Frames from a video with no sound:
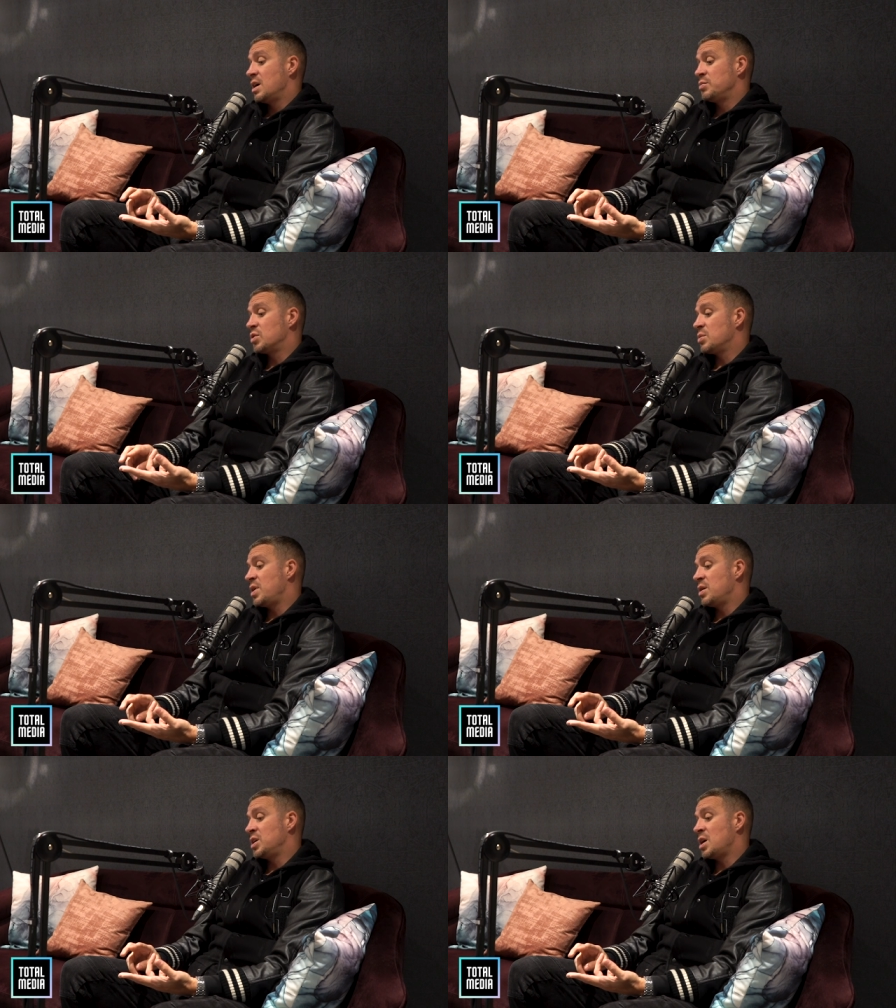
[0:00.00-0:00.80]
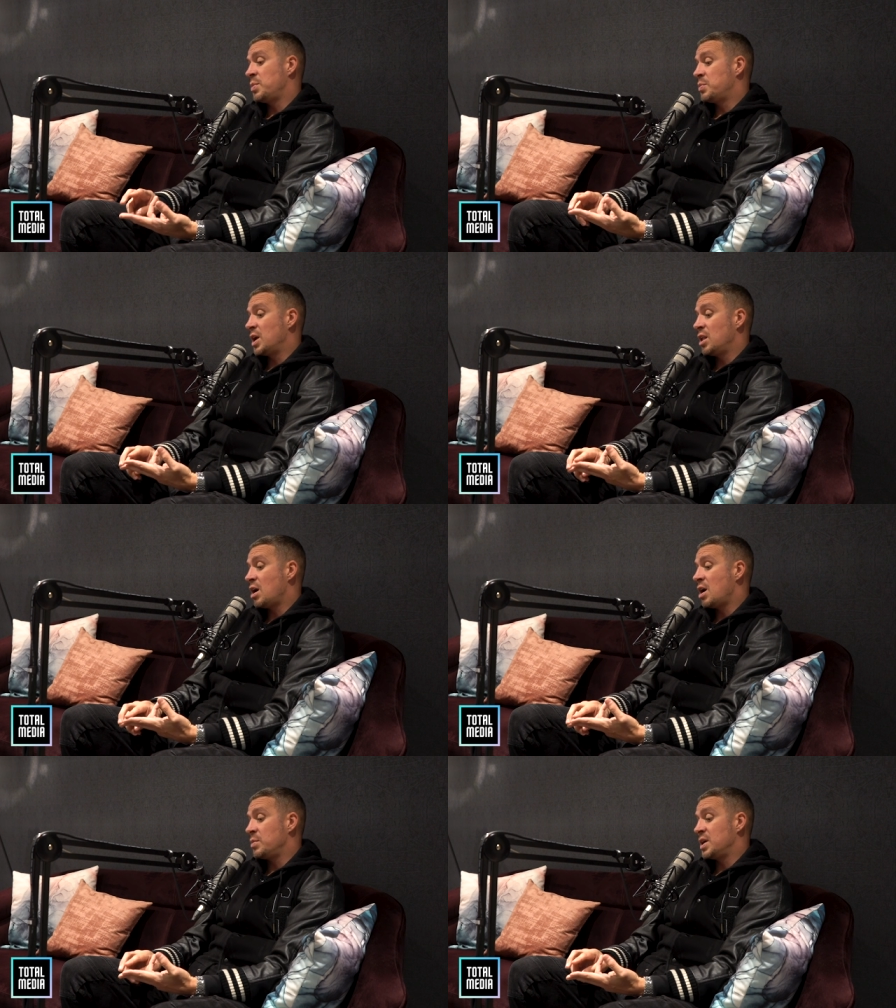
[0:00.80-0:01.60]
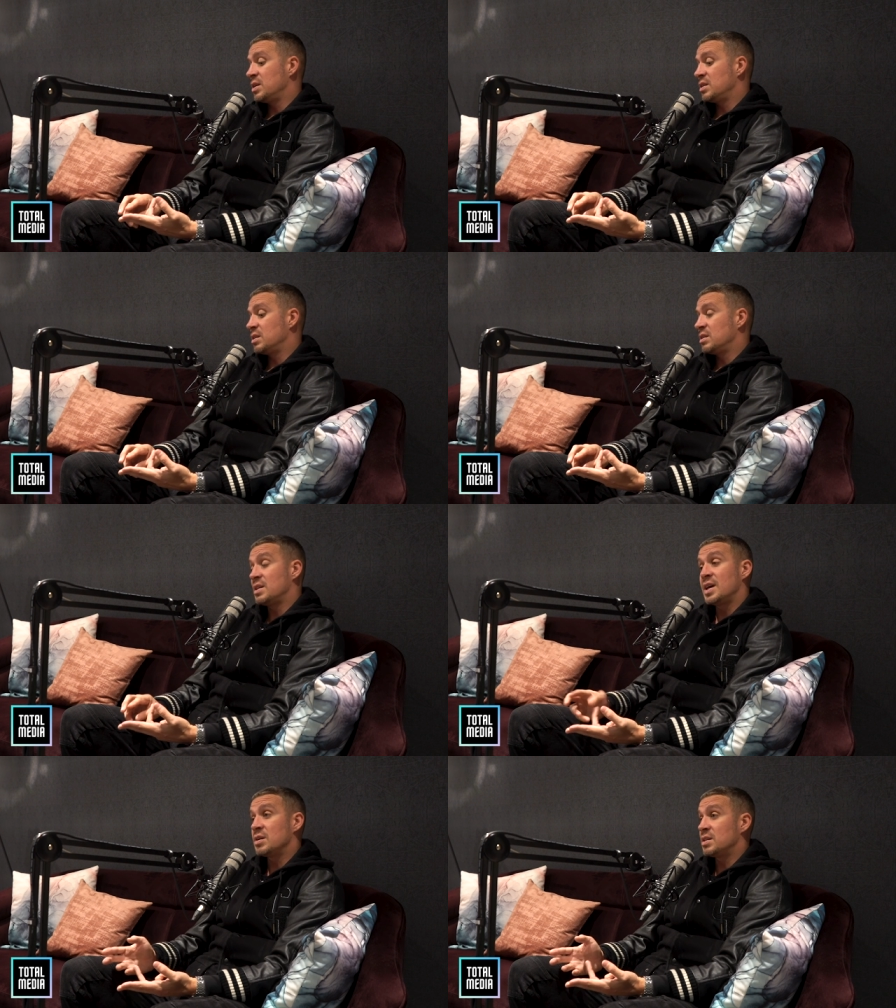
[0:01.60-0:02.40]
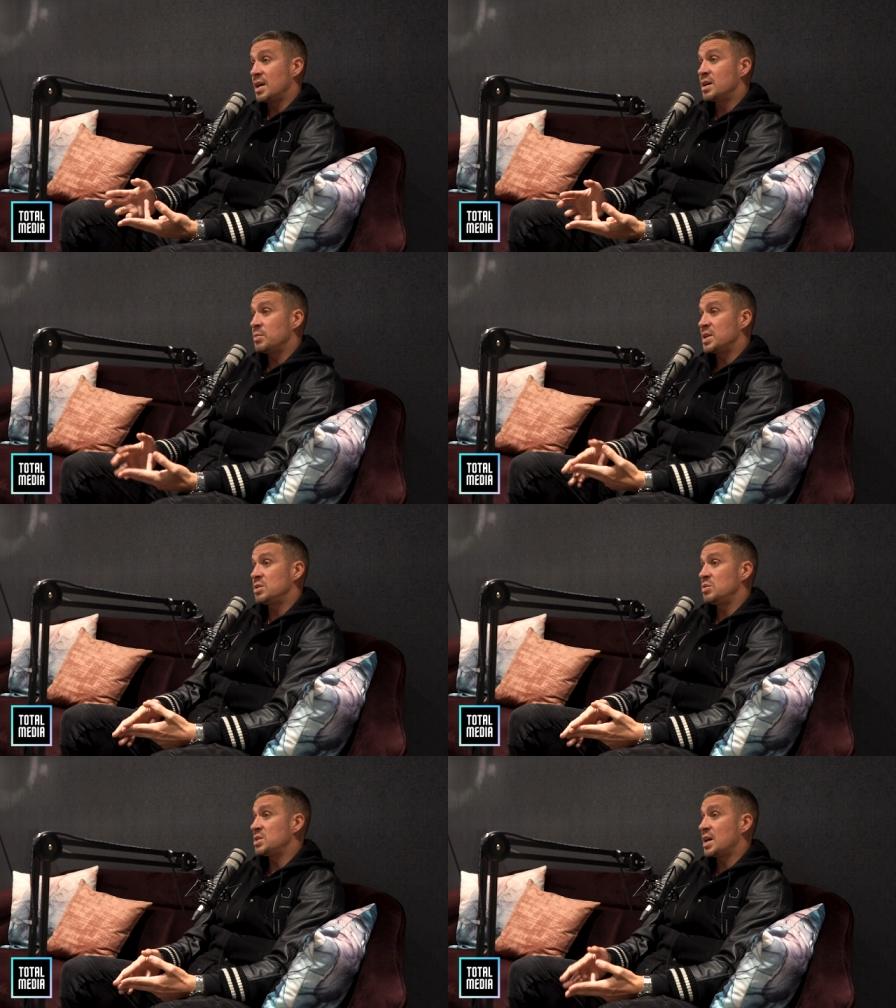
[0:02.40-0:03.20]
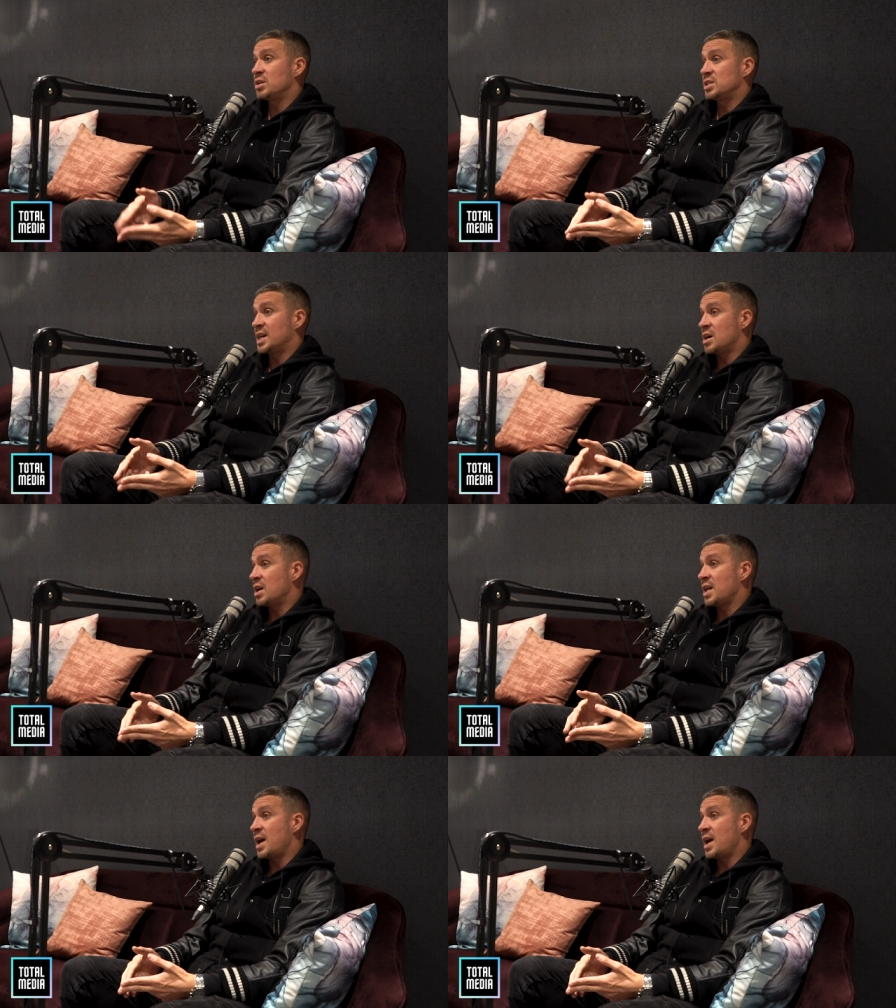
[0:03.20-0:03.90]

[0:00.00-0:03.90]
I'm not comparing the army, but a lot of army they could they commit suicide because they can't